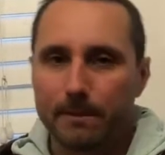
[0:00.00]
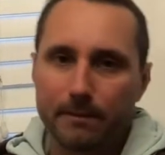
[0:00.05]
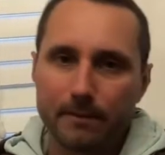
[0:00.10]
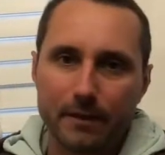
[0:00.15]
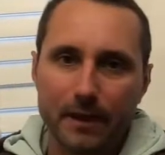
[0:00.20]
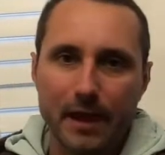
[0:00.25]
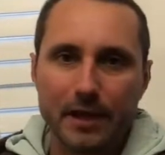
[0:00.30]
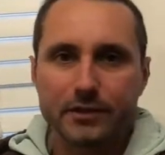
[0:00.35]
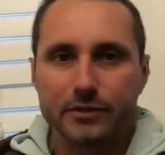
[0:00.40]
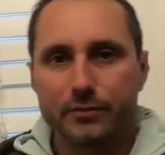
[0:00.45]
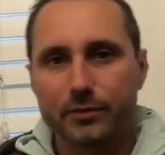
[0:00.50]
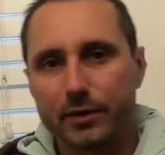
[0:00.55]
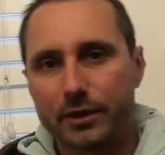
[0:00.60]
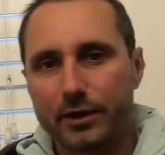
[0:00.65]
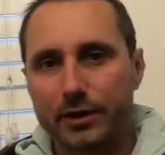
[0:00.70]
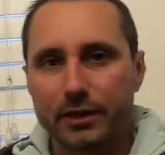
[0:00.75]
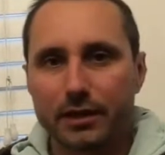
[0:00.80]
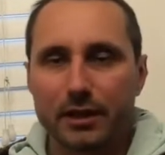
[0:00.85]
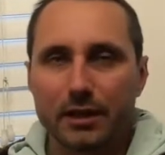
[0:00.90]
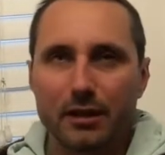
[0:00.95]
That's where
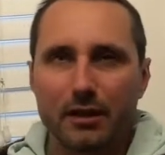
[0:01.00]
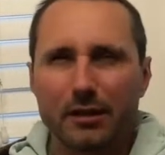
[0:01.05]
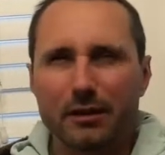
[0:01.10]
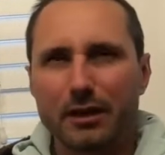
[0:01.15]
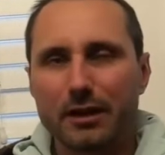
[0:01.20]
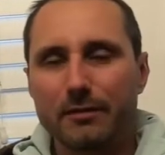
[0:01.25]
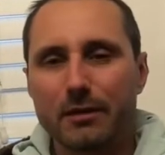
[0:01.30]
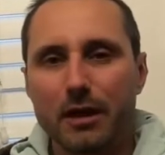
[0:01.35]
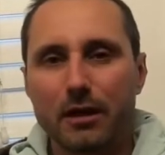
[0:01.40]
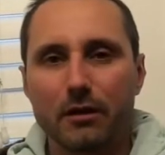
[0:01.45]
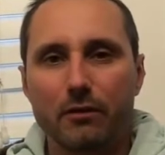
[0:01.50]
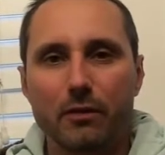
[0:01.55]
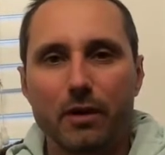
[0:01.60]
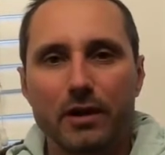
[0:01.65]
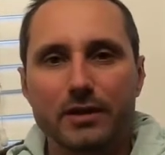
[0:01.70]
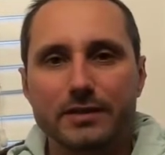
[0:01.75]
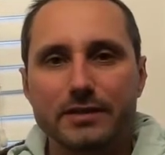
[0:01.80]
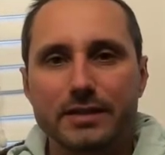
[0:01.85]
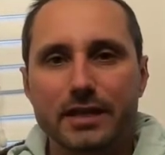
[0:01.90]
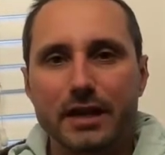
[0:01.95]
it came out
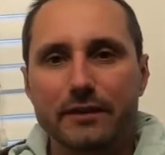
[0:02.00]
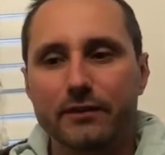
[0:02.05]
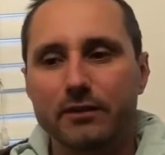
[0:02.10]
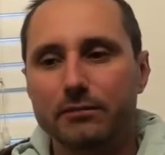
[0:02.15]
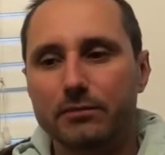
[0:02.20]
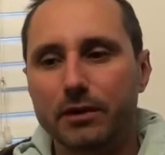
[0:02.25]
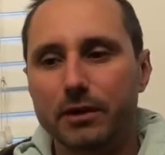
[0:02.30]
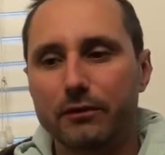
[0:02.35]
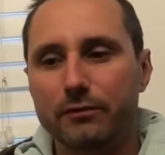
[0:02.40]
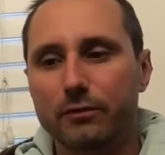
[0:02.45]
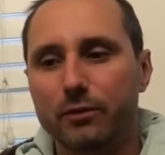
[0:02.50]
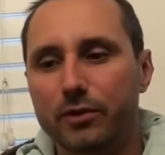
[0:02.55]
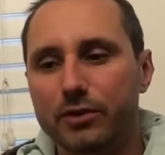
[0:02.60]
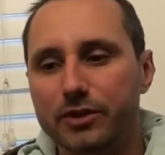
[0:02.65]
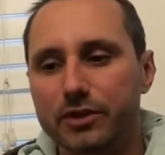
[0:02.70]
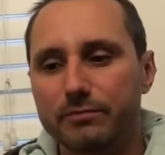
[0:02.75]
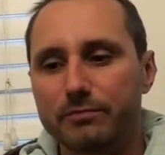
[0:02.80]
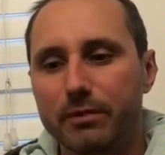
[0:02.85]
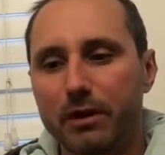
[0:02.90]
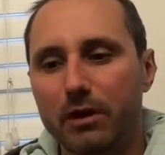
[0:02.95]
around 7, but of course
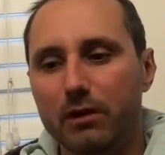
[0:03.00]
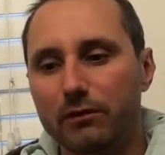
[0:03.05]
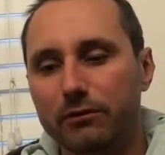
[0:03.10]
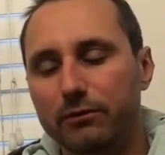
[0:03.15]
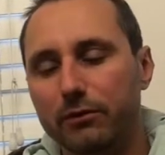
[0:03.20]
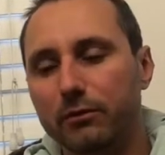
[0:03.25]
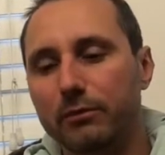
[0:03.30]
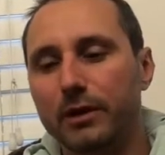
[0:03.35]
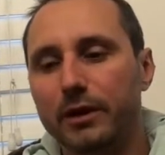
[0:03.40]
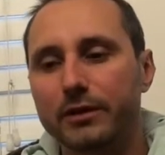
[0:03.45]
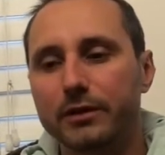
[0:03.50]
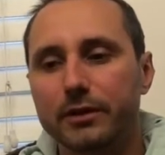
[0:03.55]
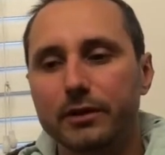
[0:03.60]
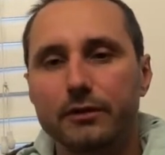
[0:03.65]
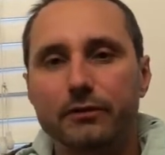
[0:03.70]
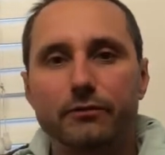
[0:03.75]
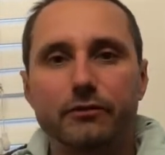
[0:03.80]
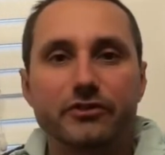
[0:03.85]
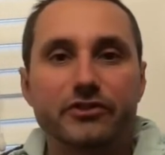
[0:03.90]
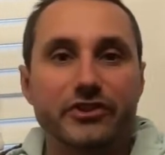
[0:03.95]
it's bottle fermented
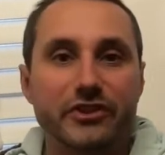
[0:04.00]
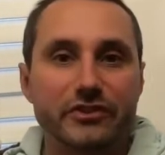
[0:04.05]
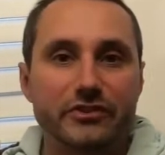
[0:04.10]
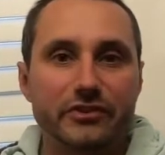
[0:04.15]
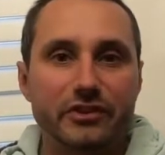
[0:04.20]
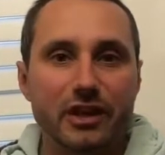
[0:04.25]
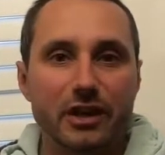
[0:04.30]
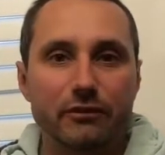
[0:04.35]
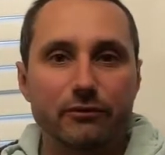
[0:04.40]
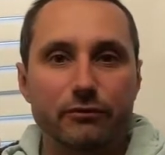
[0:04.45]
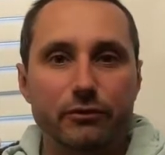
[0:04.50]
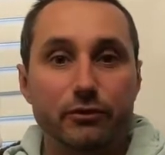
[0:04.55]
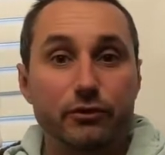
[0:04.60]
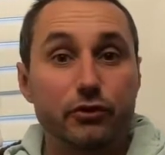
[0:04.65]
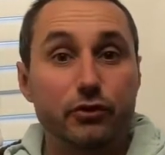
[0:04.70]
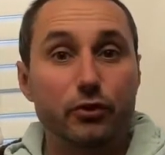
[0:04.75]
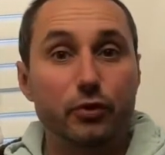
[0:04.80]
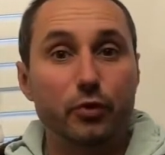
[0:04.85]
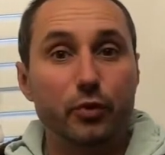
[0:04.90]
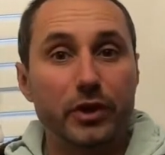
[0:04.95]
since then for
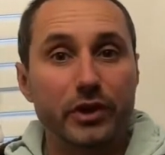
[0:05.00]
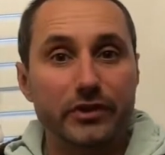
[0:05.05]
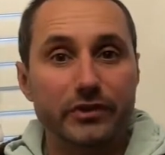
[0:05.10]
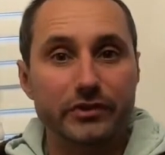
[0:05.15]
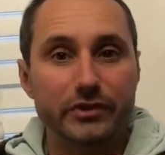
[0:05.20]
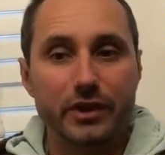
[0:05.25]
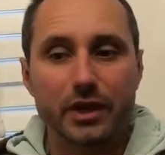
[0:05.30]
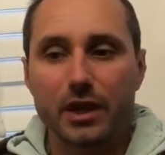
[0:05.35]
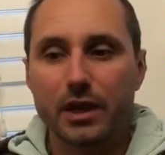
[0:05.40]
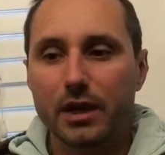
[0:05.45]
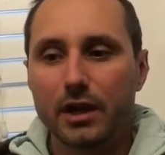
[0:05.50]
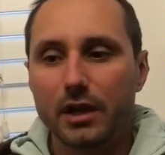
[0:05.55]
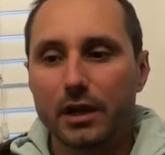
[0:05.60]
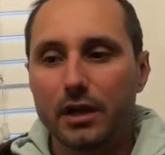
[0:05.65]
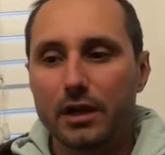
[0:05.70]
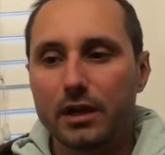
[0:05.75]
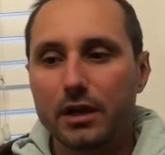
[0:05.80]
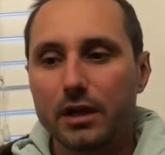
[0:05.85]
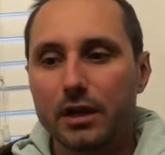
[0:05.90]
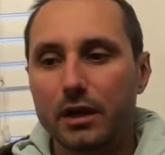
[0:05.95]
2 weeks.
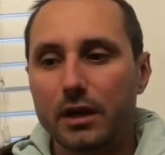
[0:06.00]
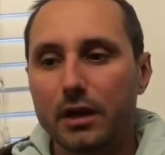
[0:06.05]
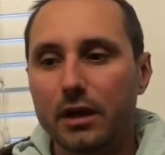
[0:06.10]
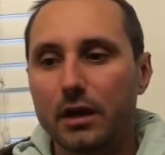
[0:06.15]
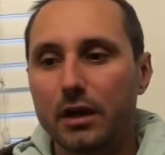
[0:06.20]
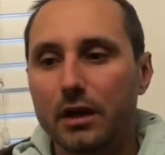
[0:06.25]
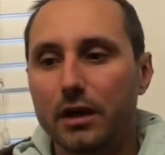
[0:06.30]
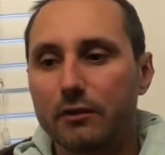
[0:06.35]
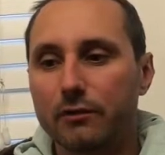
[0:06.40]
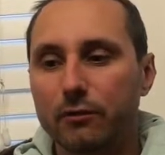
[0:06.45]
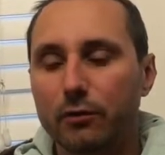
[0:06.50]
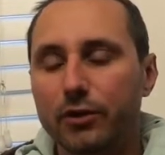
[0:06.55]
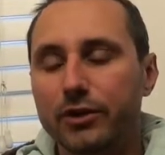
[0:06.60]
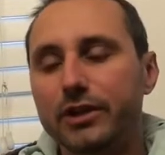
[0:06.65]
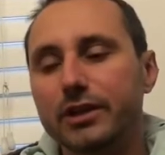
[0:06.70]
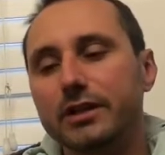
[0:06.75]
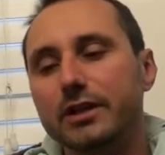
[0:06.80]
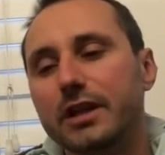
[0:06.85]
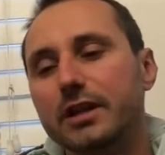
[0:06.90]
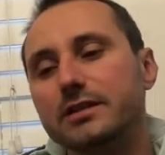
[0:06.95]

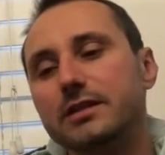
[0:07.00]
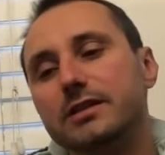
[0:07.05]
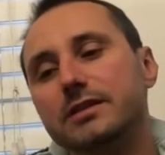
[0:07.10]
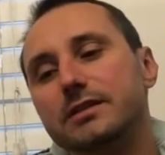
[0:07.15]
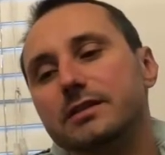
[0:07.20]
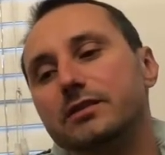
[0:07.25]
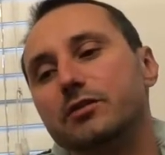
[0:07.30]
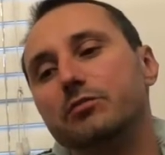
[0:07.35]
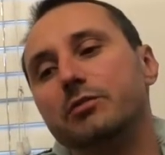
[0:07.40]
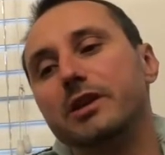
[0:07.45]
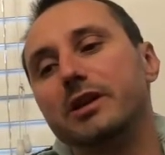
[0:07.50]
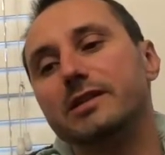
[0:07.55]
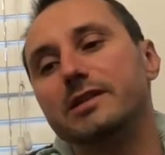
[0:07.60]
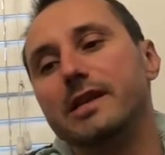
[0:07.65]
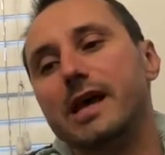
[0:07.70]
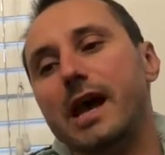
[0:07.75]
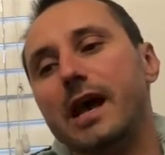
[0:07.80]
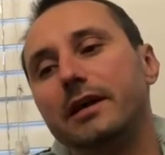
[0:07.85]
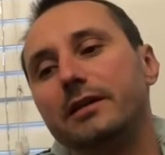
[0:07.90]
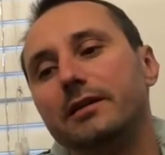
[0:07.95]
14 days to be
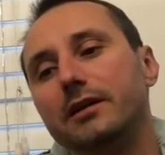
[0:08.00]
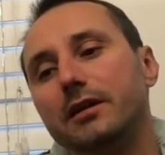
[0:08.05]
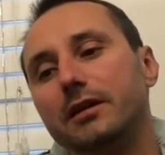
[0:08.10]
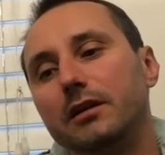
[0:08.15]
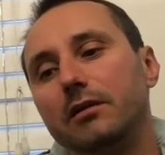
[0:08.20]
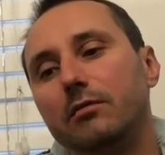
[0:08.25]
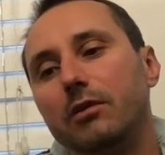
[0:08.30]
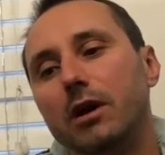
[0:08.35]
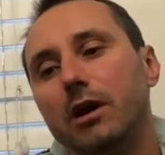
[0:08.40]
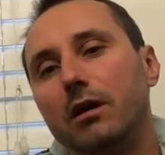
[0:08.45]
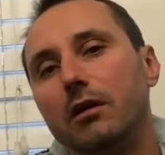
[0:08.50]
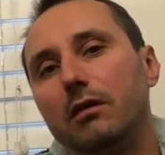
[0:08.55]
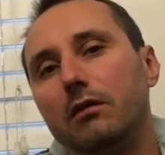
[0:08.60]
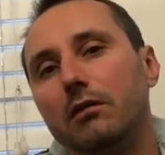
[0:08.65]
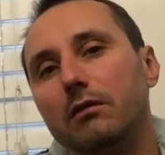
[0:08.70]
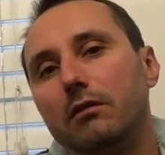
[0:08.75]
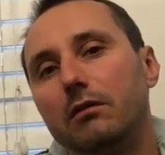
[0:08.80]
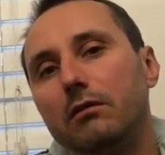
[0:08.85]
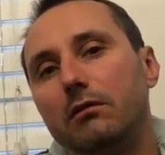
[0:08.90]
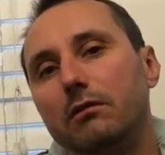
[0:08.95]
exact in the bottle.
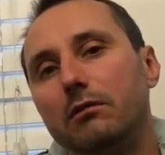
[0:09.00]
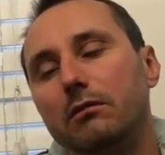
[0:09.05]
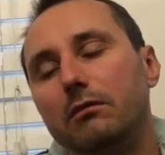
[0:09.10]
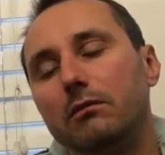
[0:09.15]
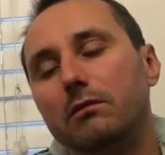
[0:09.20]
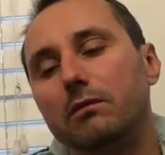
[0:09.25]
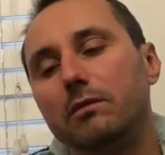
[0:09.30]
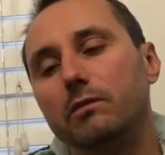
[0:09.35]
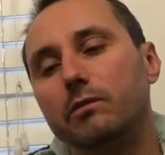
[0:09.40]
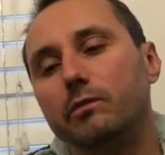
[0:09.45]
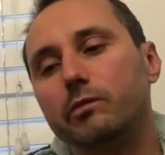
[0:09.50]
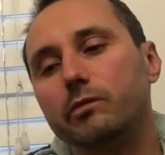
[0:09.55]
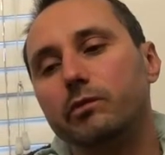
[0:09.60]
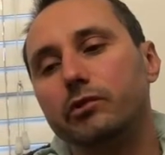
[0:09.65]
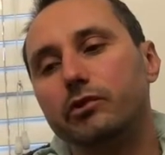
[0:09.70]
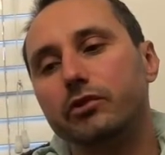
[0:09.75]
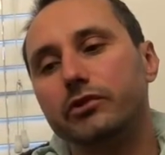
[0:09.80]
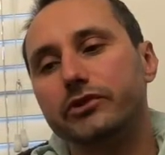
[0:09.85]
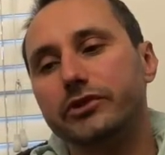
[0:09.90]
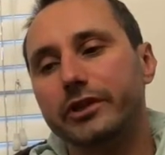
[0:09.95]

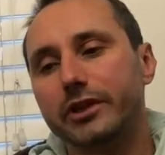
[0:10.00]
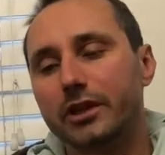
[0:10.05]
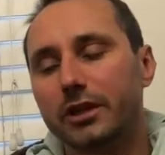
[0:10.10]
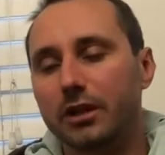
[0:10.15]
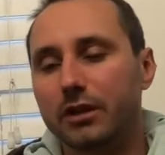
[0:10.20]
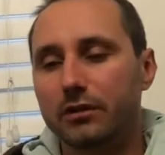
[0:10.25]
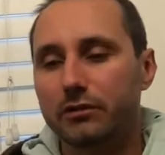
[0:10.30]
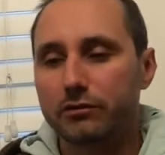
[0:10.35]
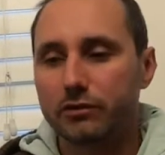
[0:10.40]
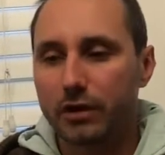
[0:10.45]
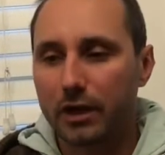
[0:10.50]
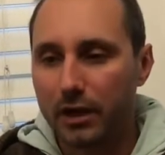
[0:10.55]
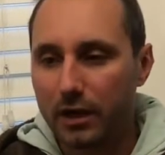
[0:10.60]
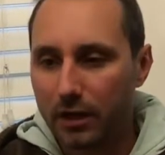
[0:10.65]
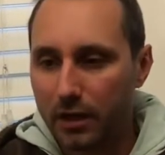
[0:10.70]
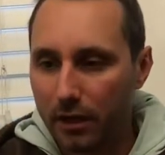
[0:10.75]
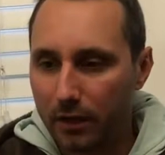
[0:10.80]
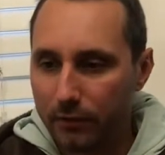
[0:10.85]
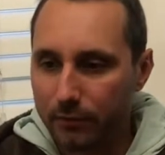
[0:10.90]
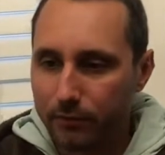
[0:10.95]
So let's dig in and try it
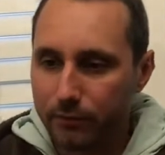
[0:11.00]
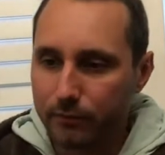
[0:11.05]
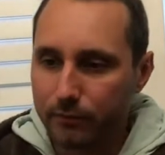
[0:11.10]
out.